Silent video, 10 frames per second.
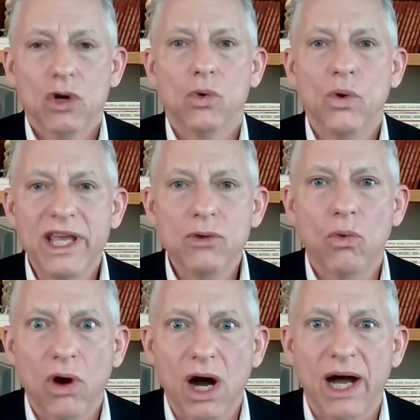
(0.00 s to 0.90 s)
we
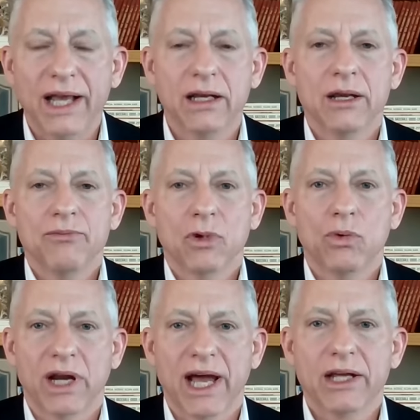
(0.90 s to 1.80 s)
want
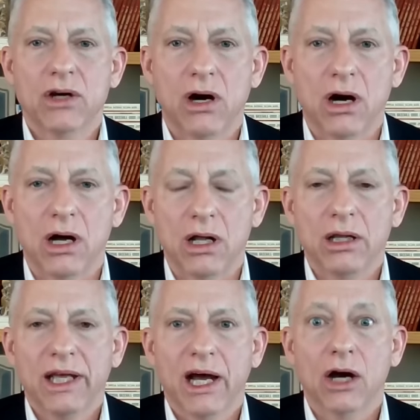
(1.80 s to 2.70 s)
what I
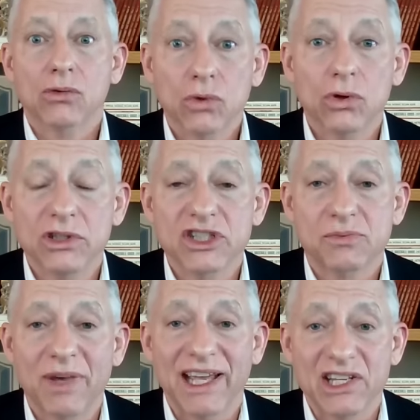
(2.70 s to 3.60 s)
call a
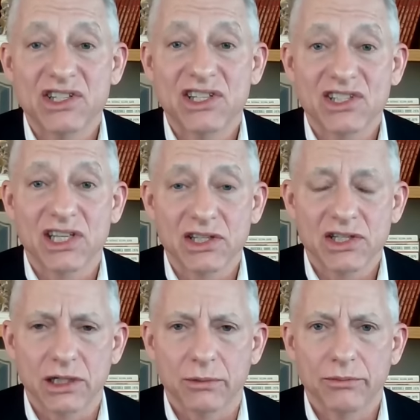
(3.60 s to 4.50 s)
rules-based
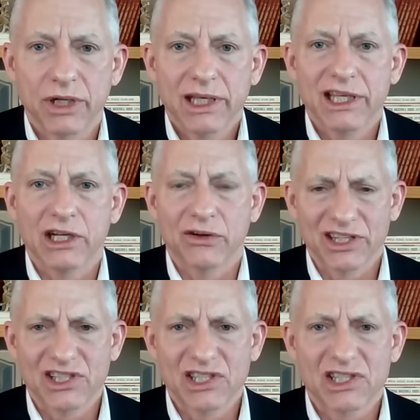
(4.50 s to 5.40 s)
system. You know,
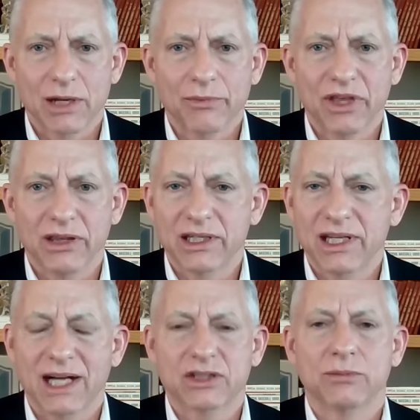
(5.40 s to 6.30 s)
this is something that
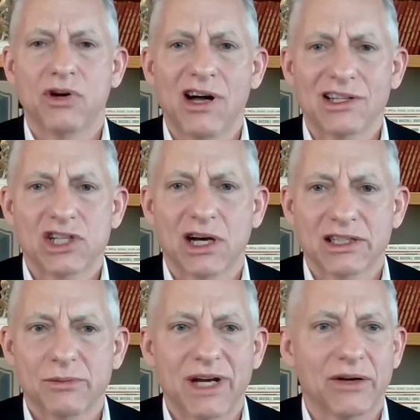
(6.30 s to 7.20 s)
Dr. Paul
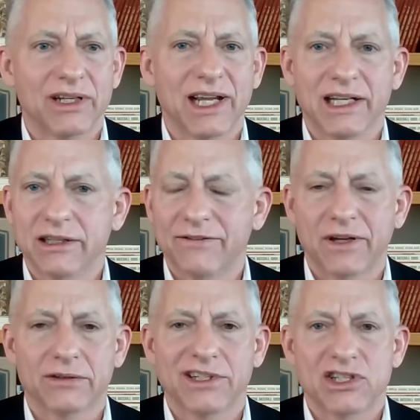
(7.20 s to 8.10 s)
talked about in ending the
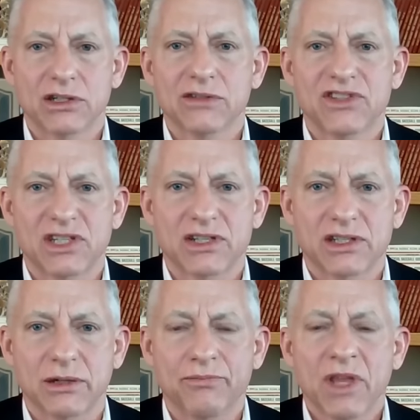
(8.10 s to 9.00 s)
Federal Reserve
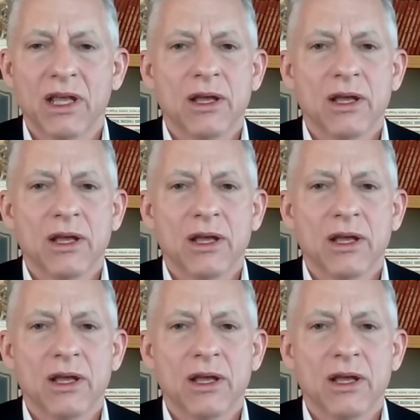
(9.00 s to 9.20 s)
System.